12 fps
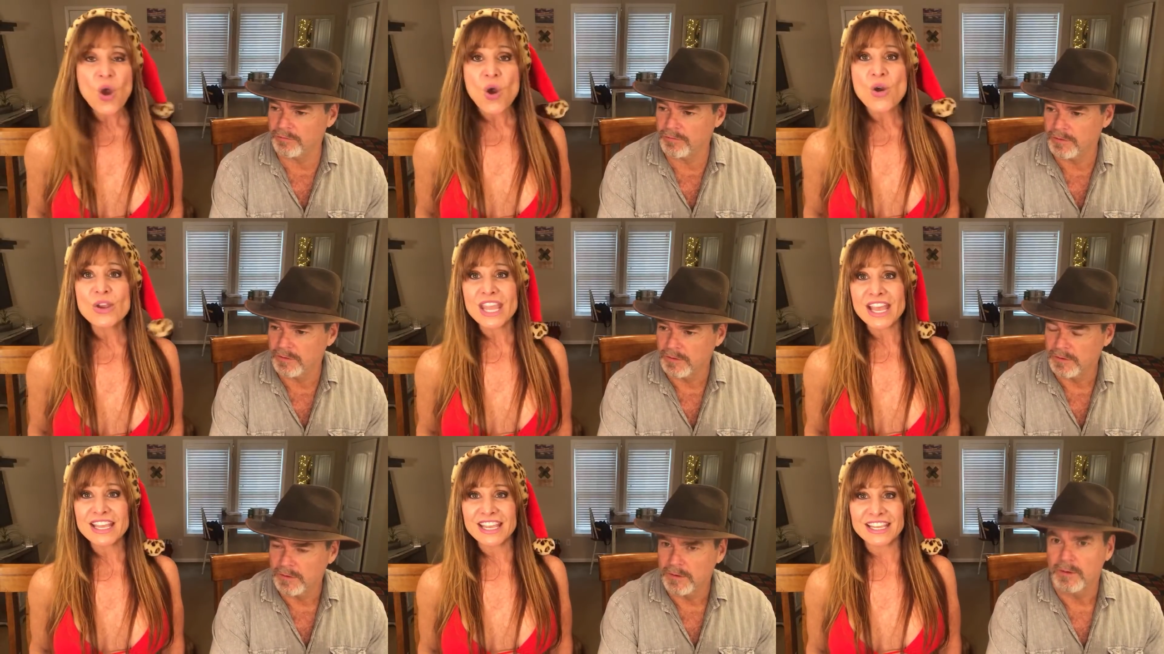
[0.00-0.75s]
Speaker 1: Oh
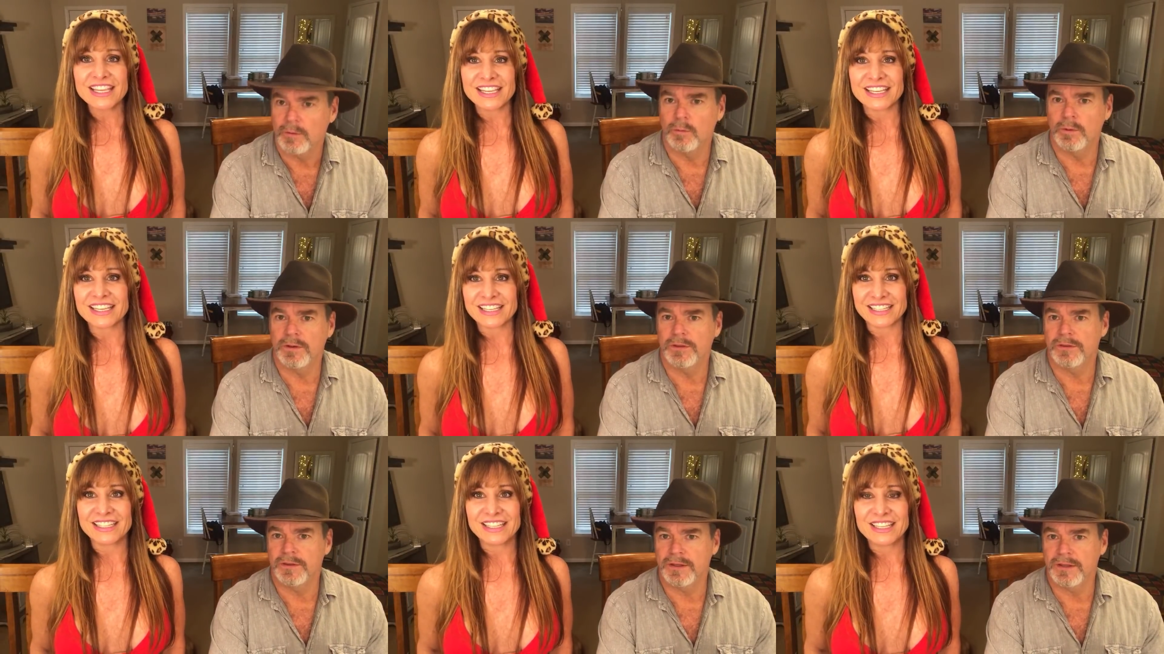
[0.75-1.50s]
yeah, yeah, yeah. With
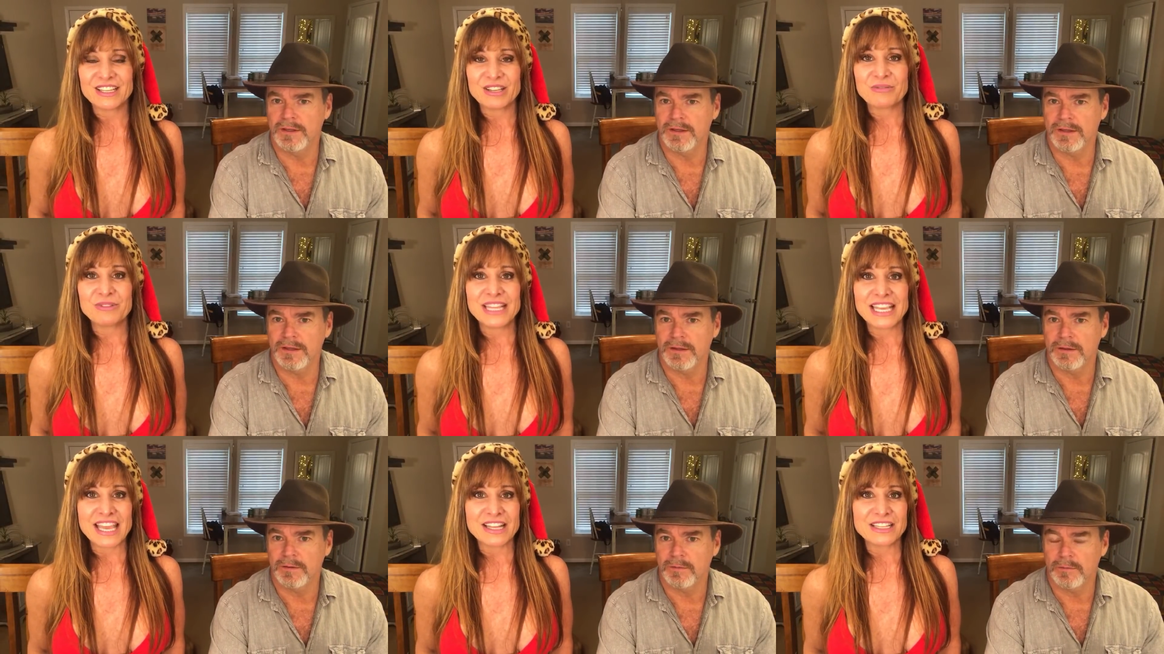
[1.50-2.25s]
the uh, with
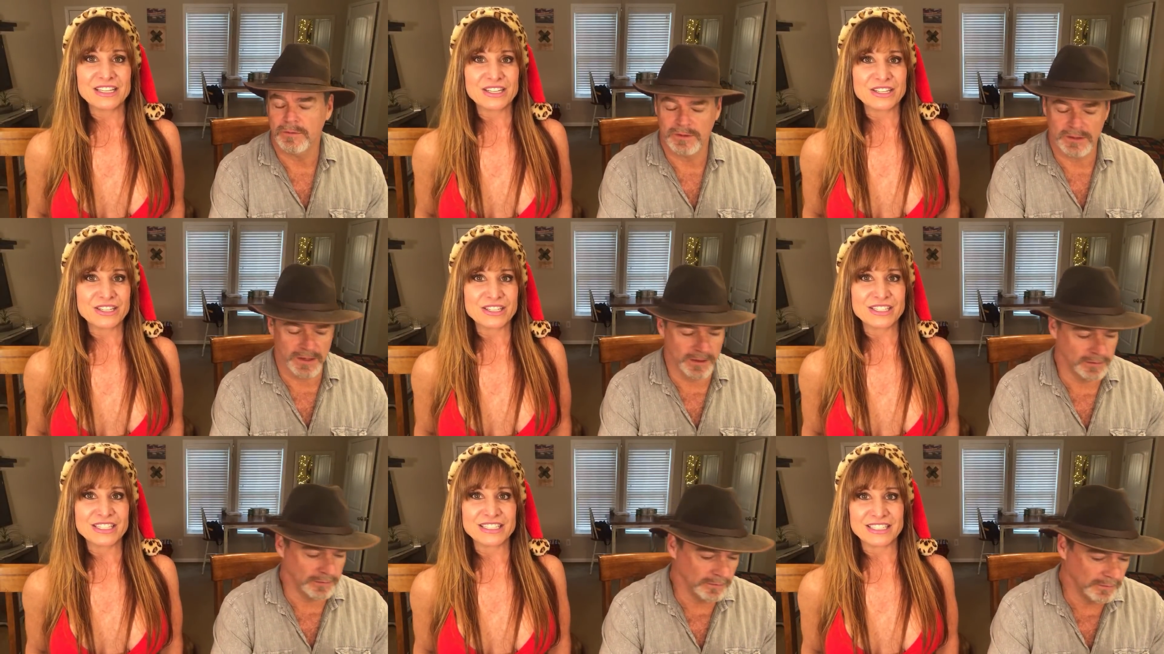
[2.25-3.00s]
the calendars. With the
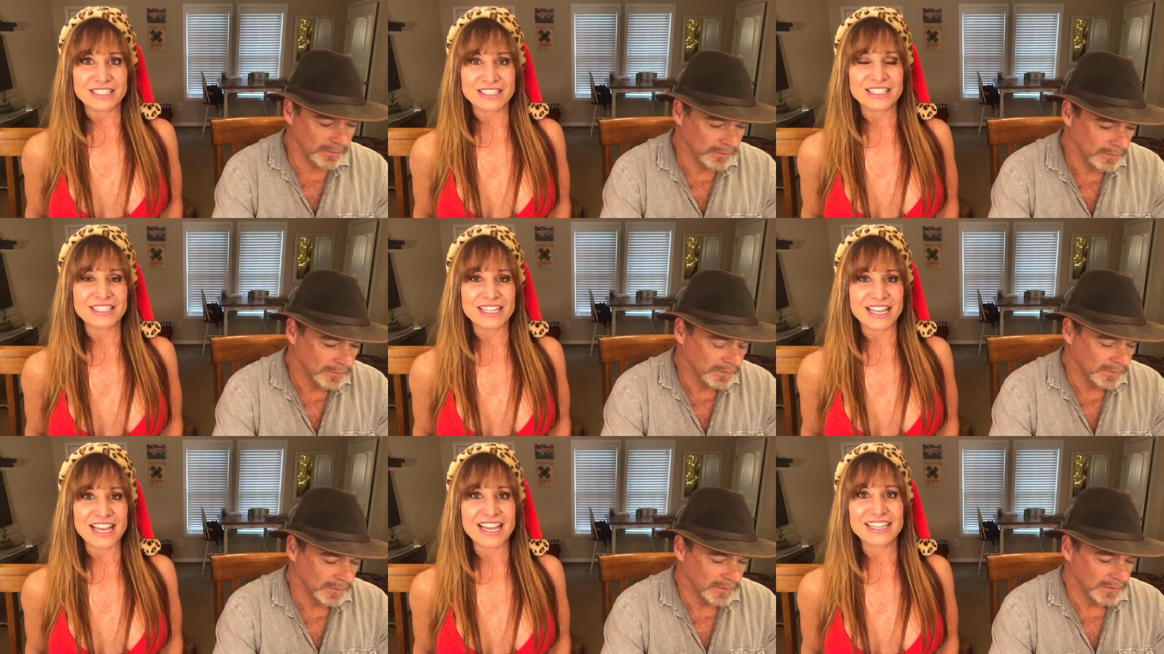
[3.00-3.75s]
calendar. And
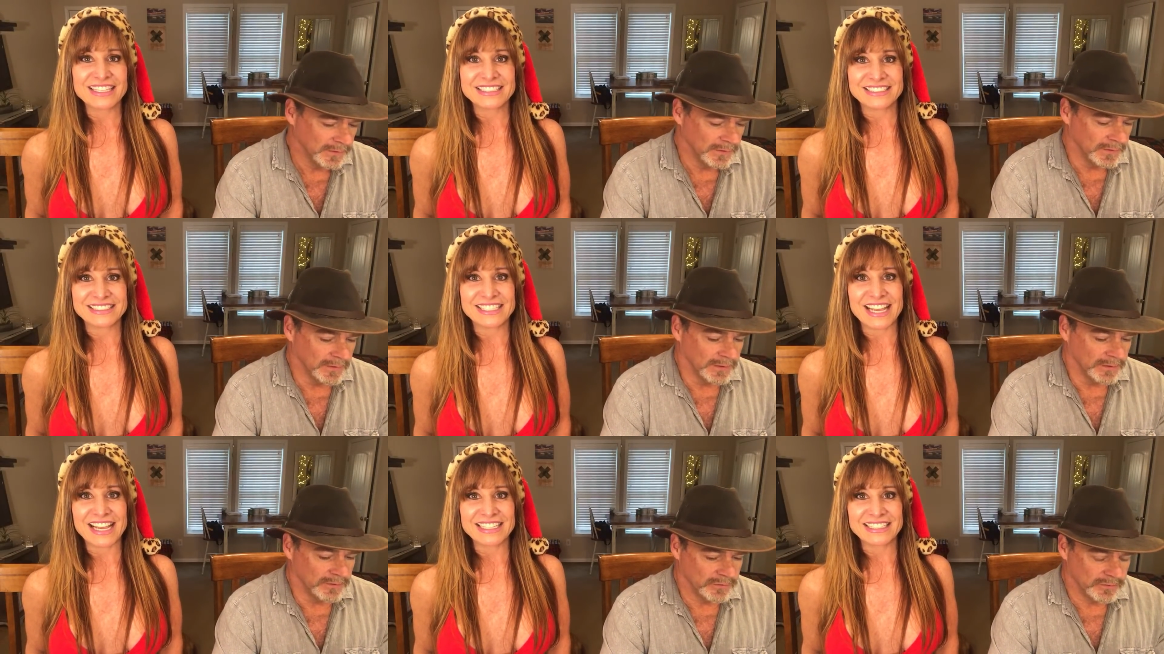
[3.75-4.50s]

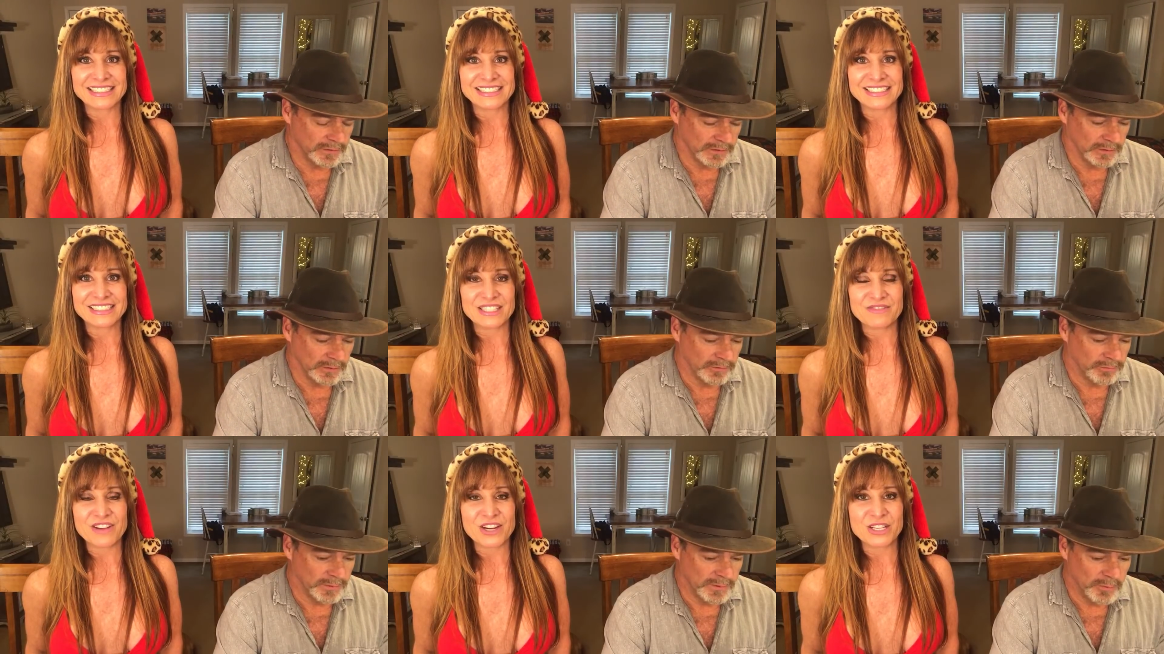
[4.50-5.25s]
yeah. So
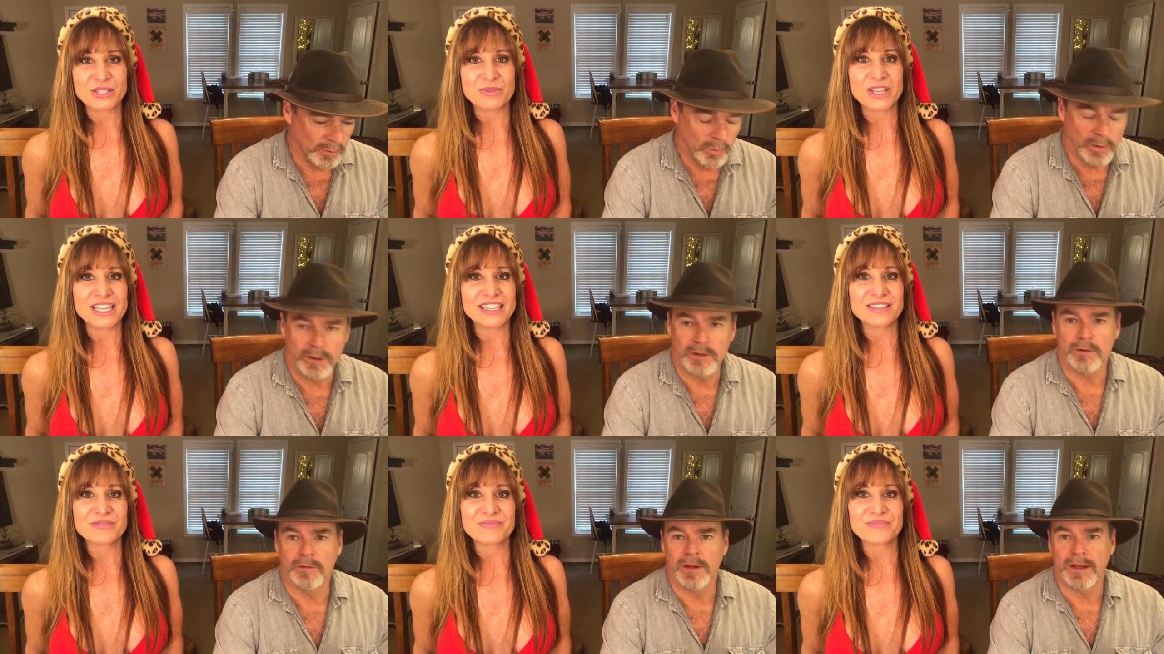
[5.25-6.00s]
if Very people want to
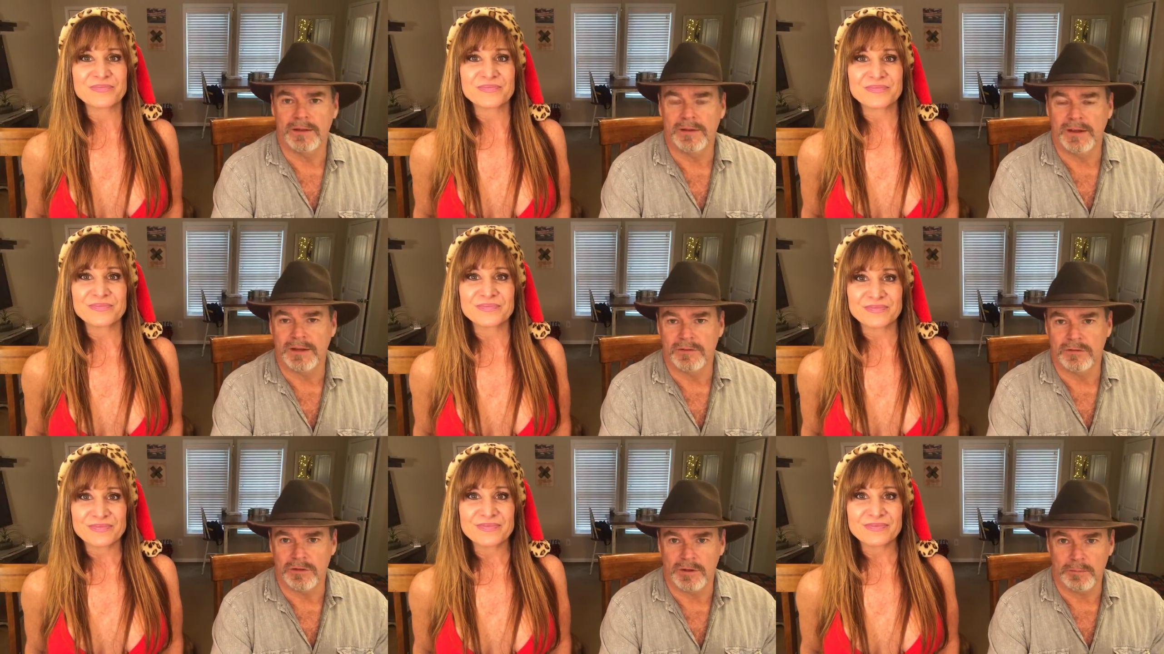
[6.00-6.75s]
do that, they can
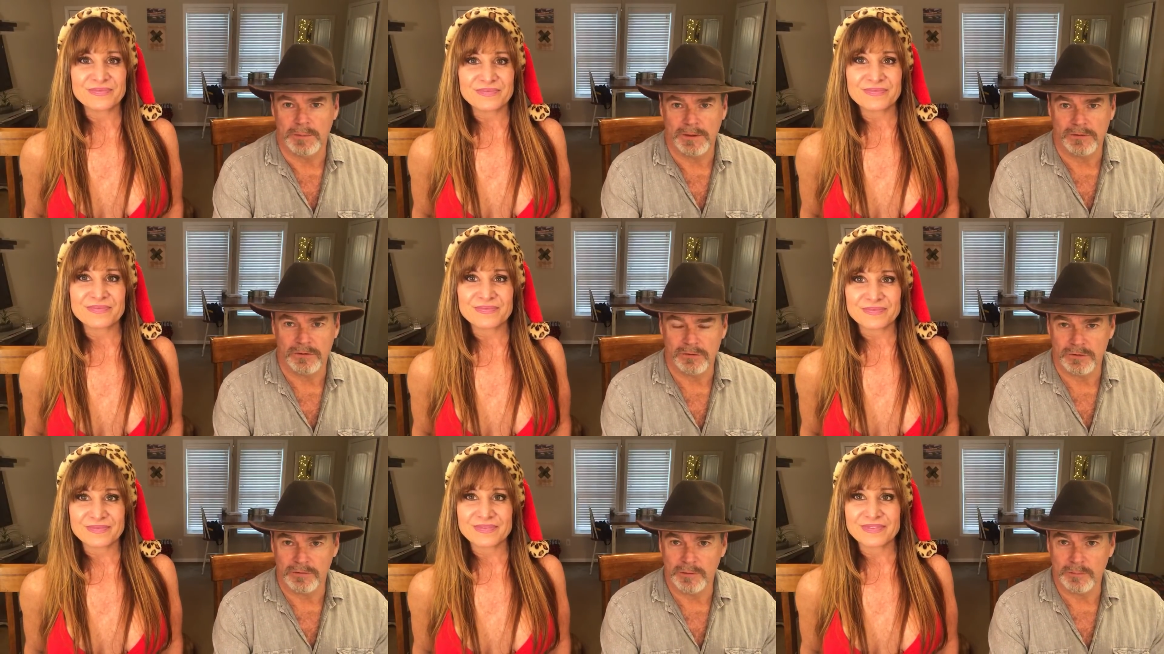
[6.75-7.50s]
send
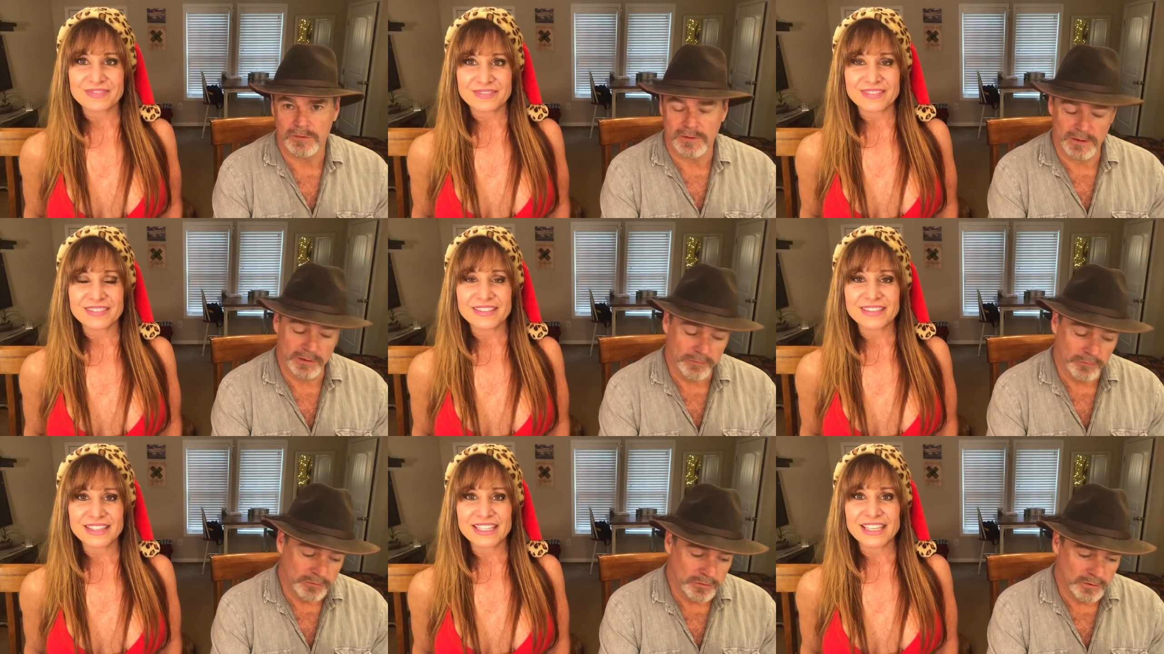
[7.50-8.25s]
pictures of
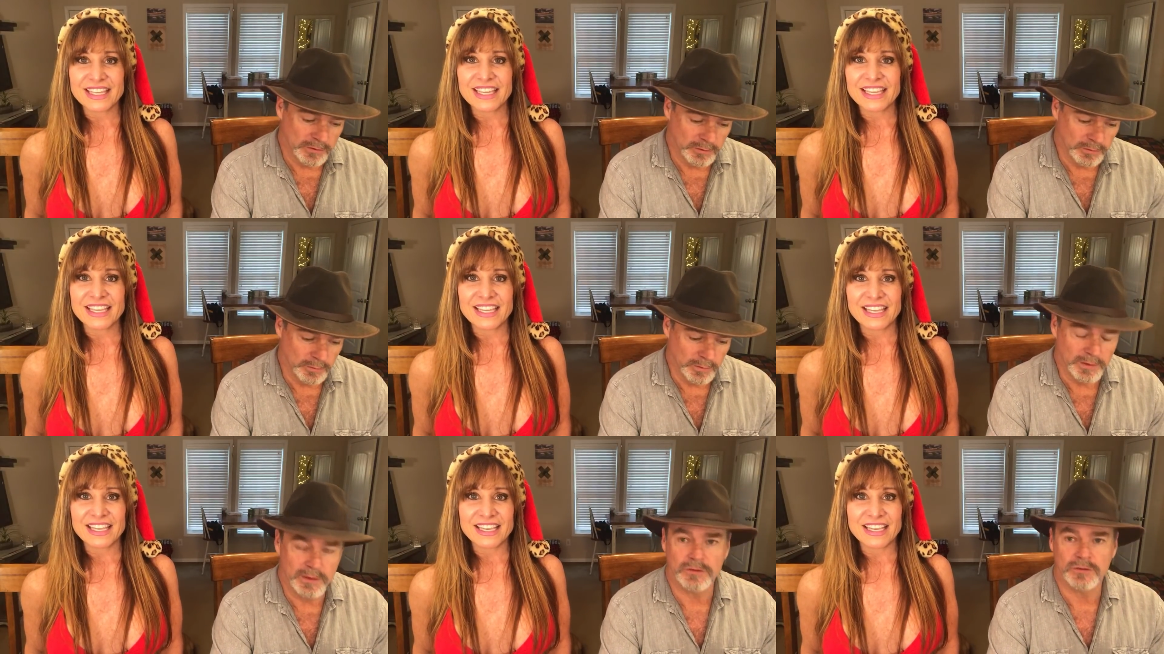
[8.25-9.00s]
themselves to
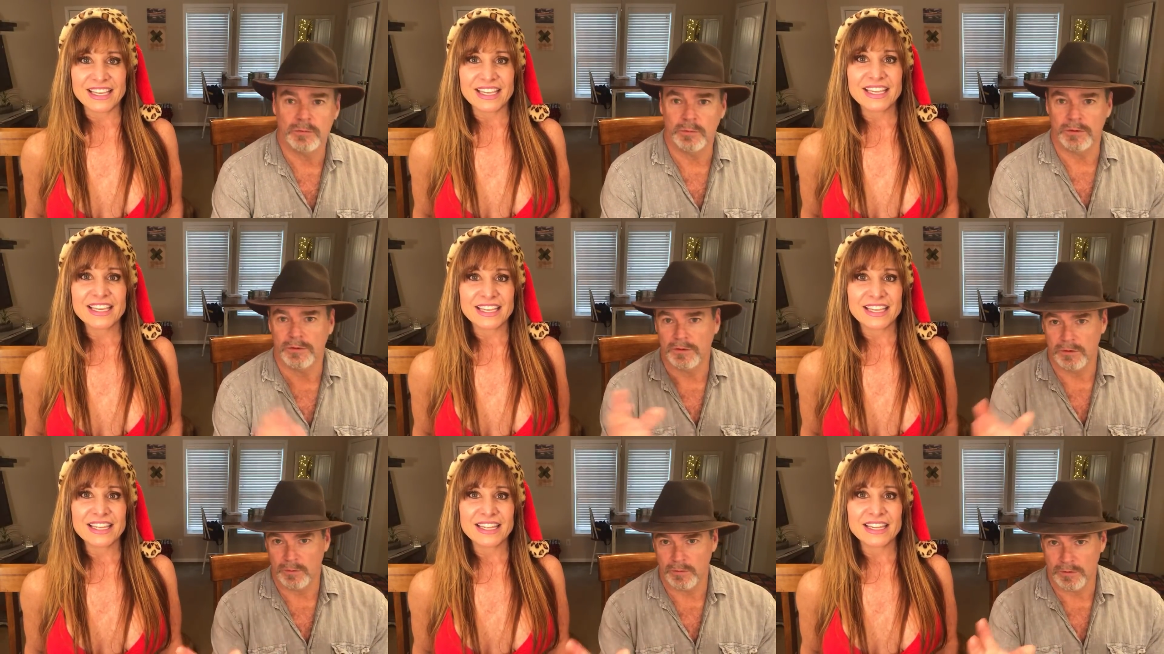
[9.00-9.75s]
us with
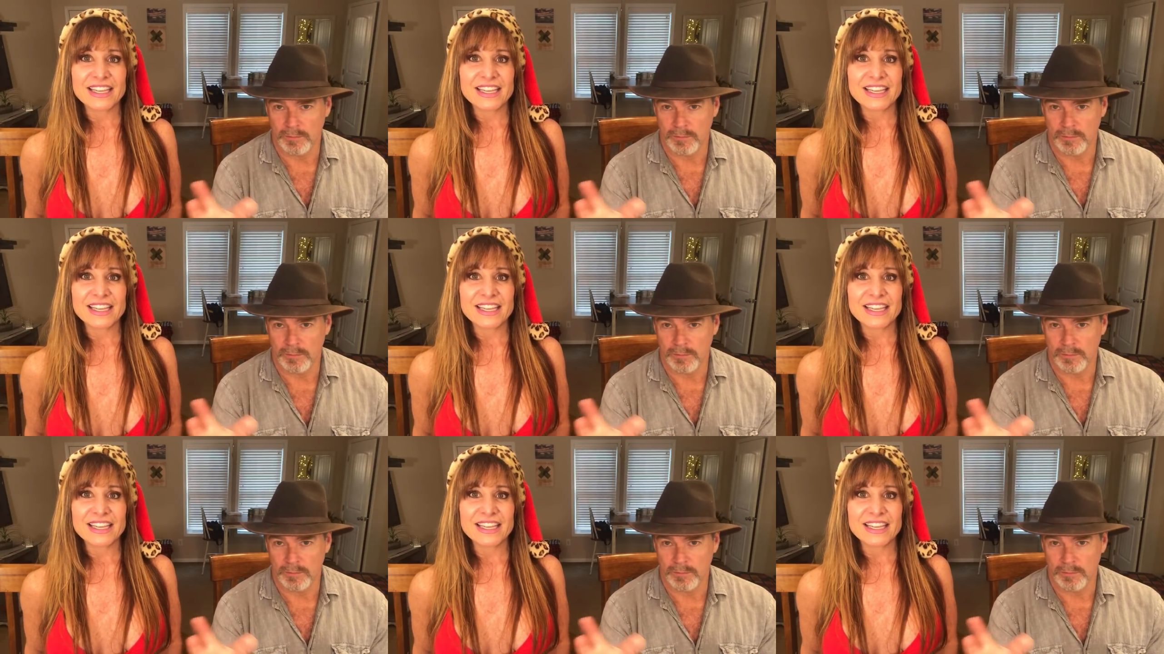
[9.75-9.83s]
you with the